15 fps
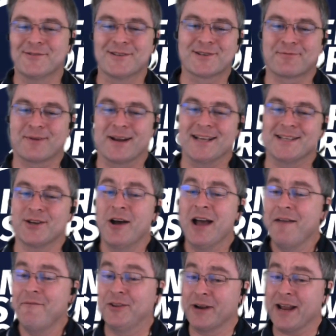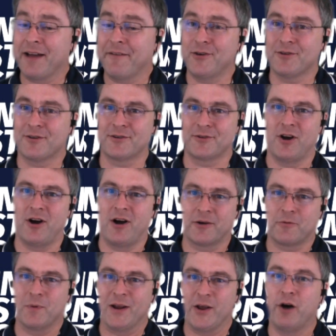sounds great. So we don't have your
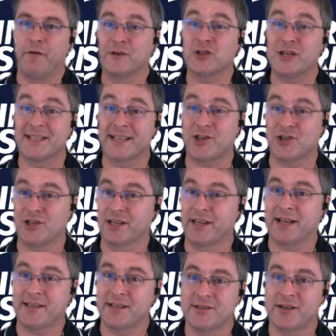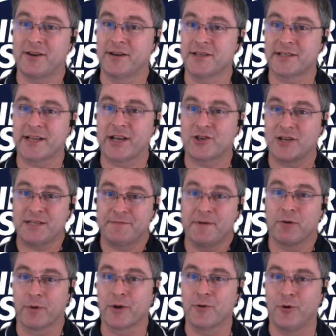talk really officially scheduled yet. It's not on the schedule as we
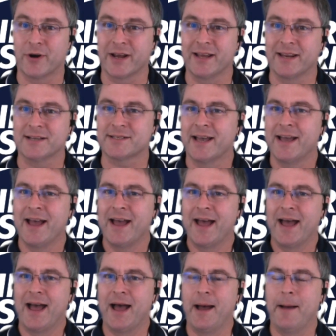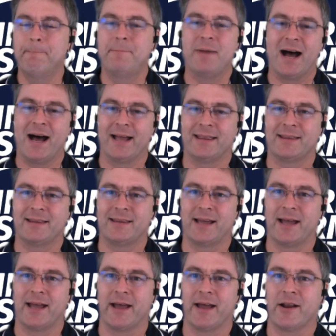are recording this, but
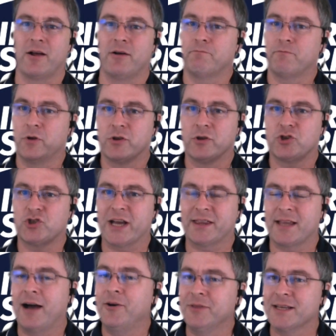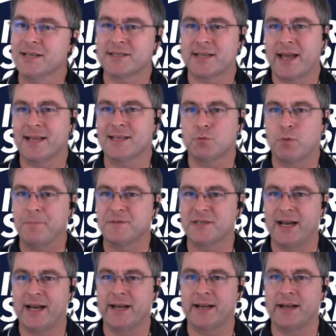check out the SANS
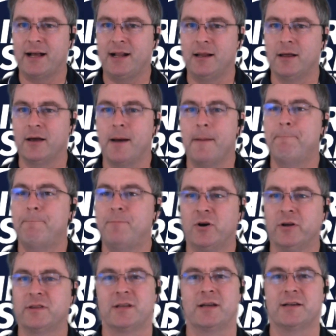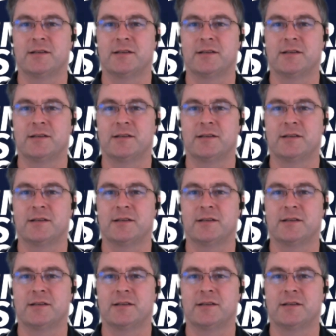website. I'll put